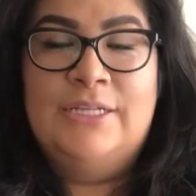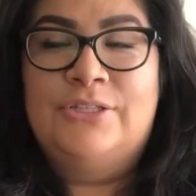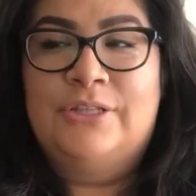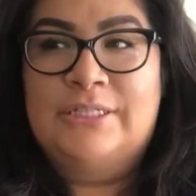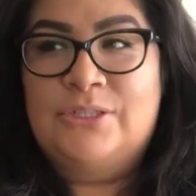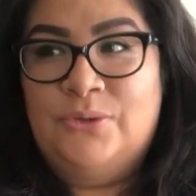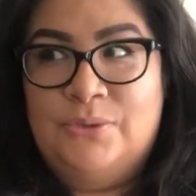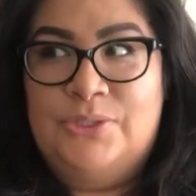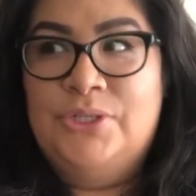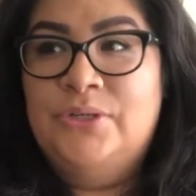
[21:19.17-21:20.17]
So that's
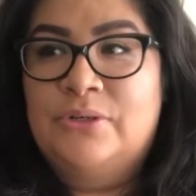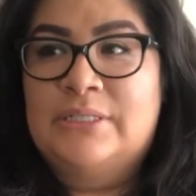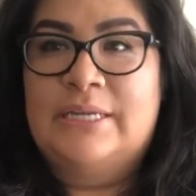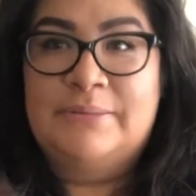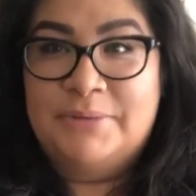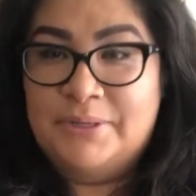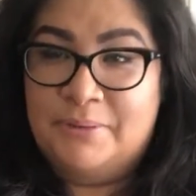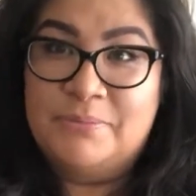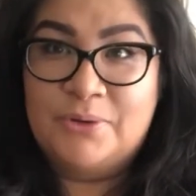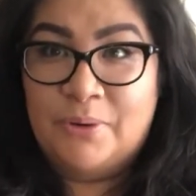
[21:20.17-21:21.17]
cool too because I'm, gonna,
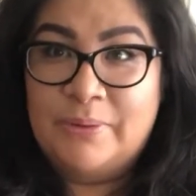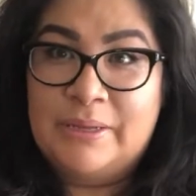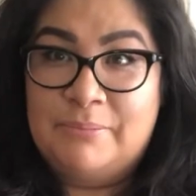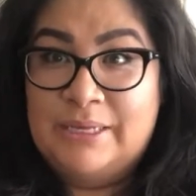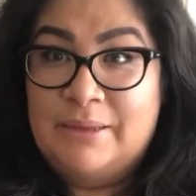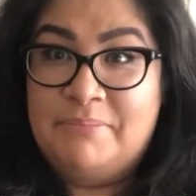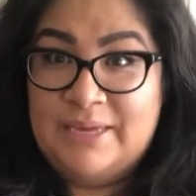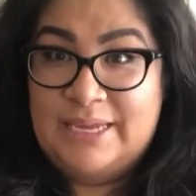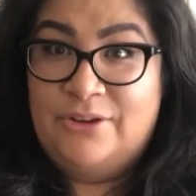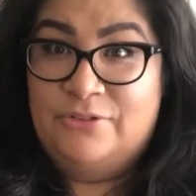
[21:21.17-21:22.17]
I'm growing, I'm, I'm
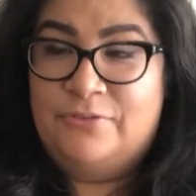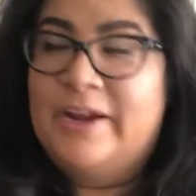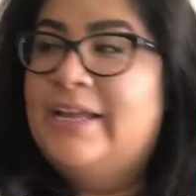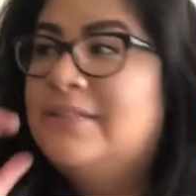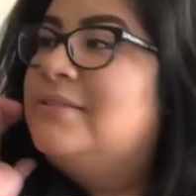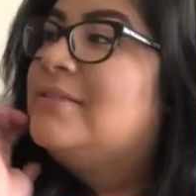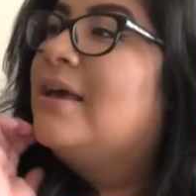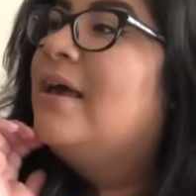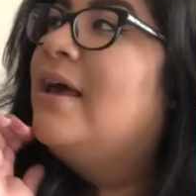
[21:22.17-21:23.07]
making new friends.